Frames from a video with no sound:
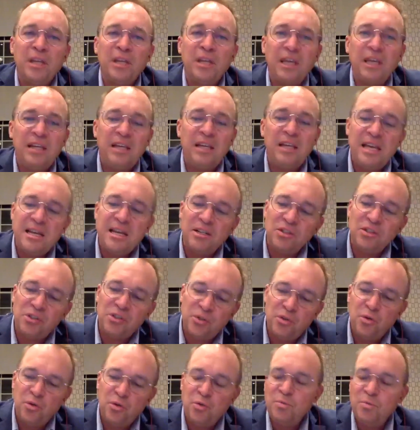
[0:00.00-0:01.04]
He, he
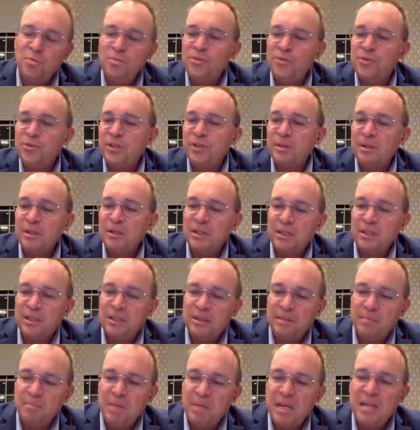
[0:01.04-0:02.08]
consumes
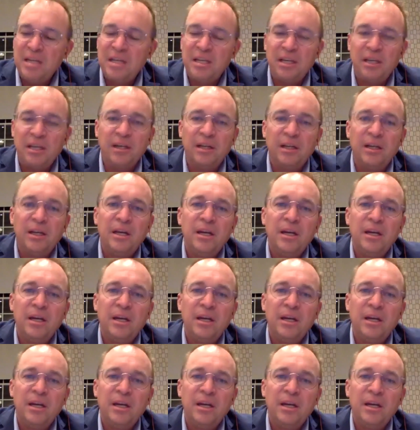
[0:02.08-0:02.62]
media